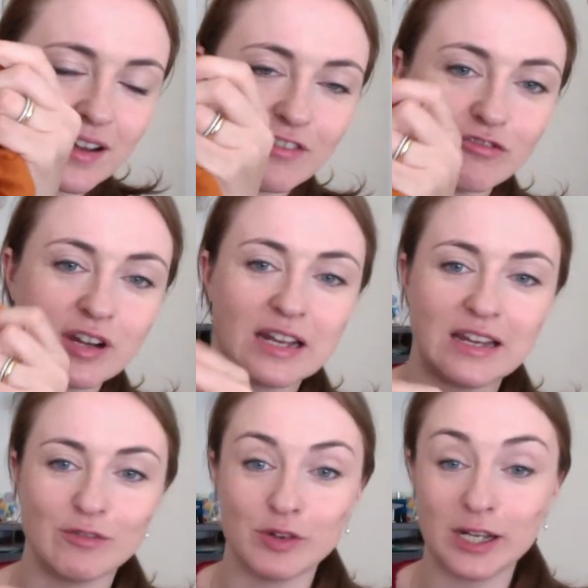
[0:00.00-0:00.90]
I
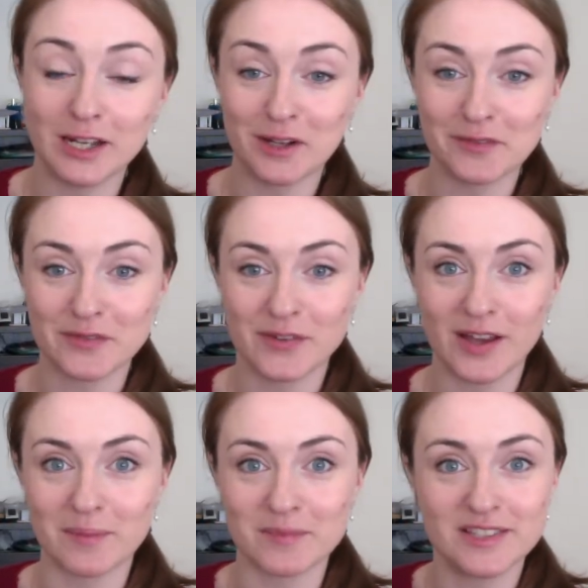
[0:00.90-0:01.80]
really, really love
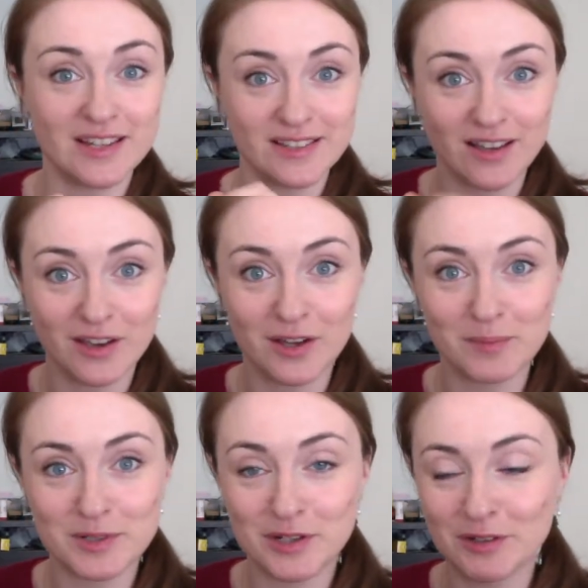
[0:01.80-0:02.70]
seersucker
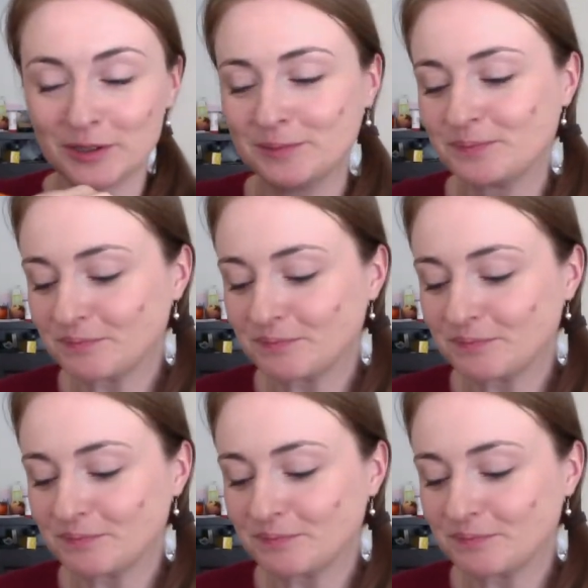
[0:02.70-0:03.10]
material,